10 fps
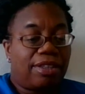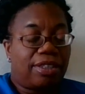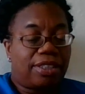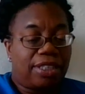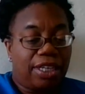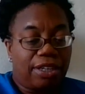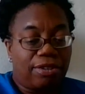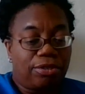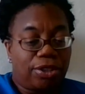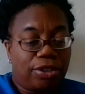The
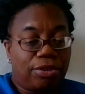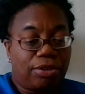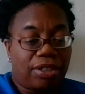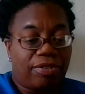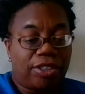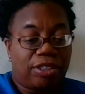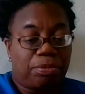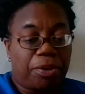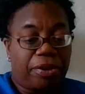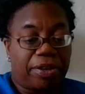steel dews of his
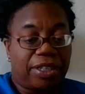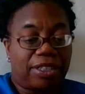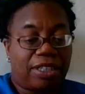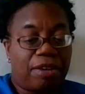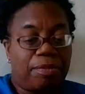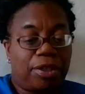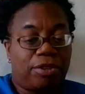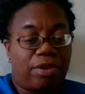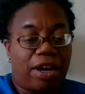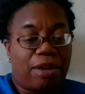spirit can be
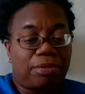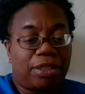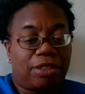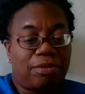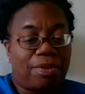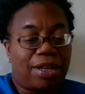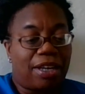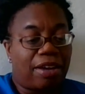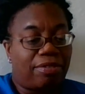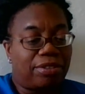dropped into my
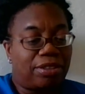life and